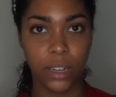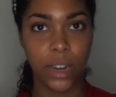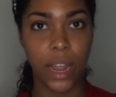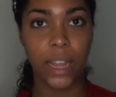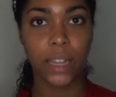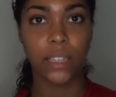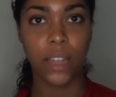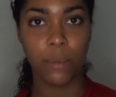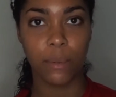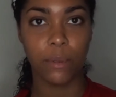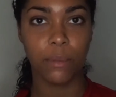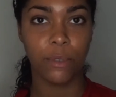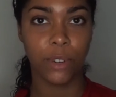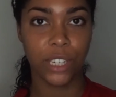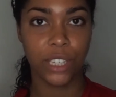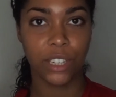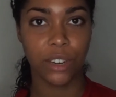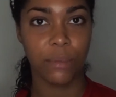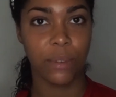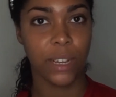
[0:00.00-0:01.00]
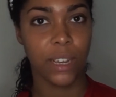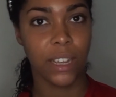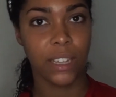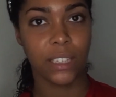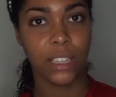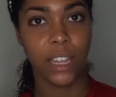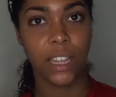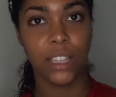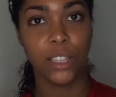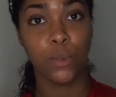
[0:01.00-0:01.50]
like double moisture
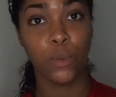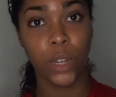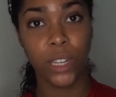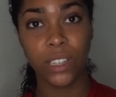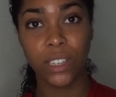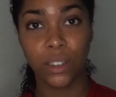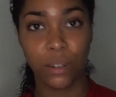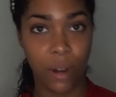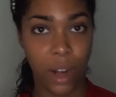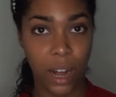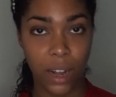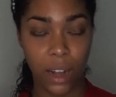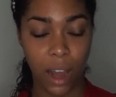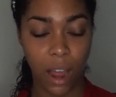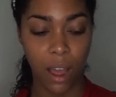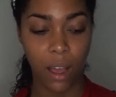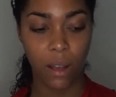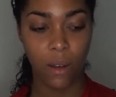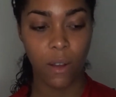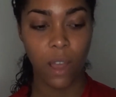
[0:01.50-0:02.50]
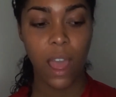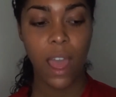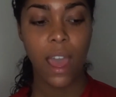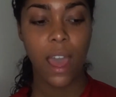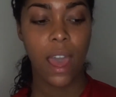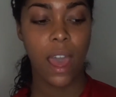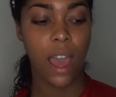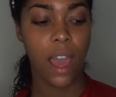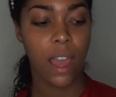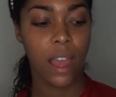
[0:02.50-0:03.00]
because it's winter right now
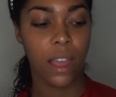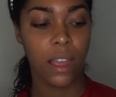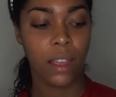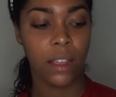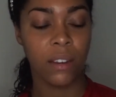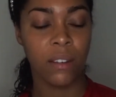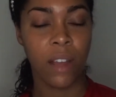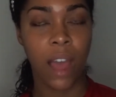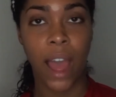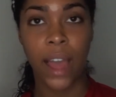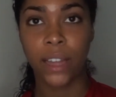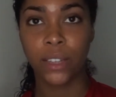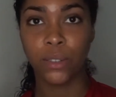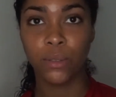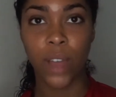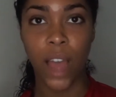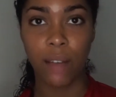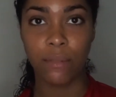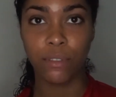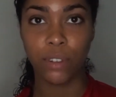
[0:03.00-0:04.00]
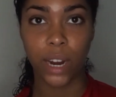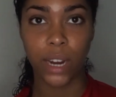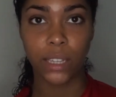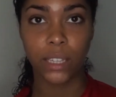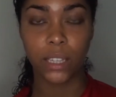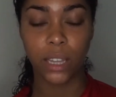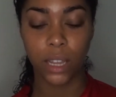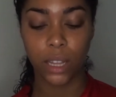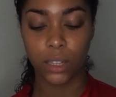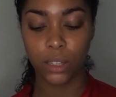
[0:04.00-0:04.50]
and I do have dry
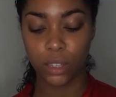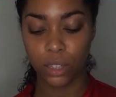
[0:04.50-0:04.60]
skin.